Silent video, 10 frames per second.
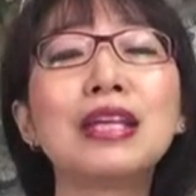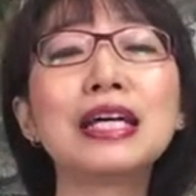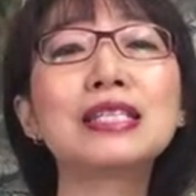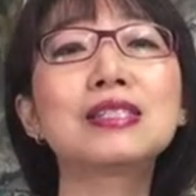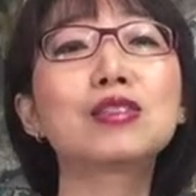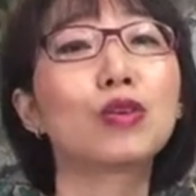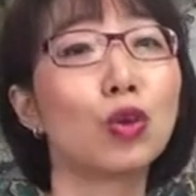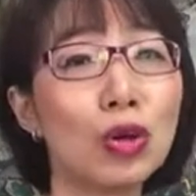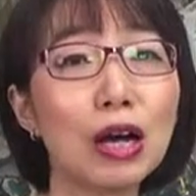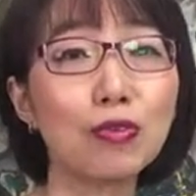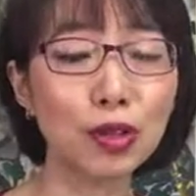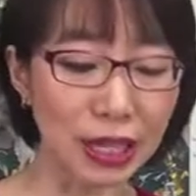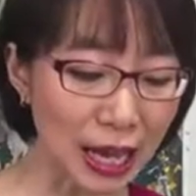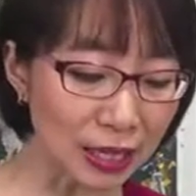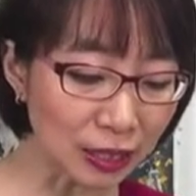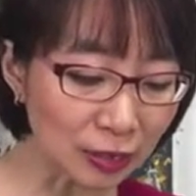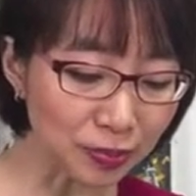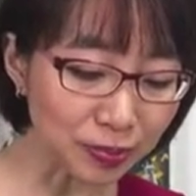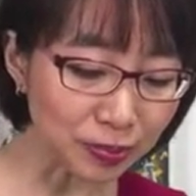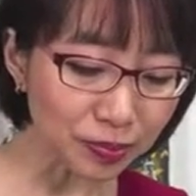this, so look out for that.